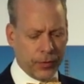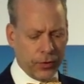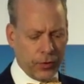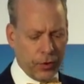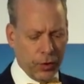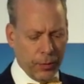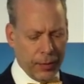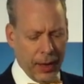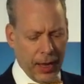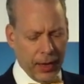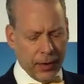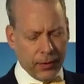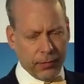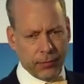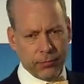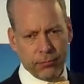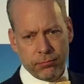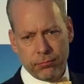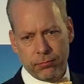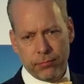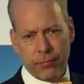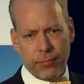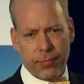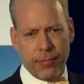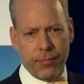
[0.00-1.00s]
about
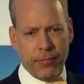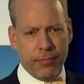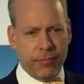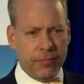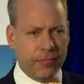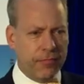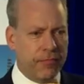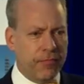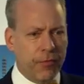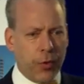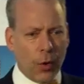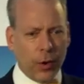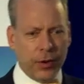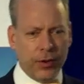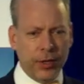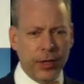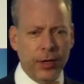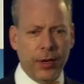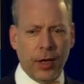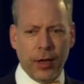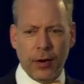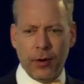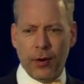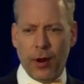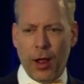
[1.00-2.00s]

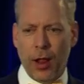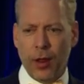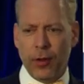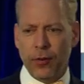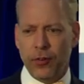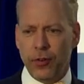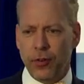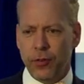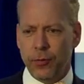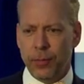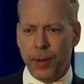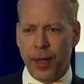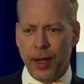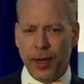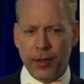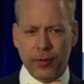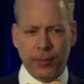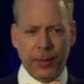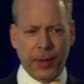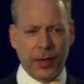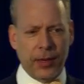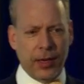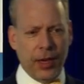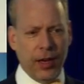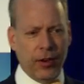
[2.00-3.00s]
$1,400 is my
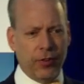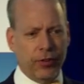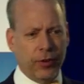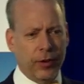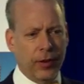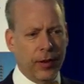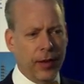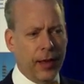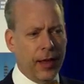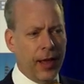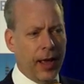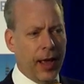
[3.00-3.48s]
expectation.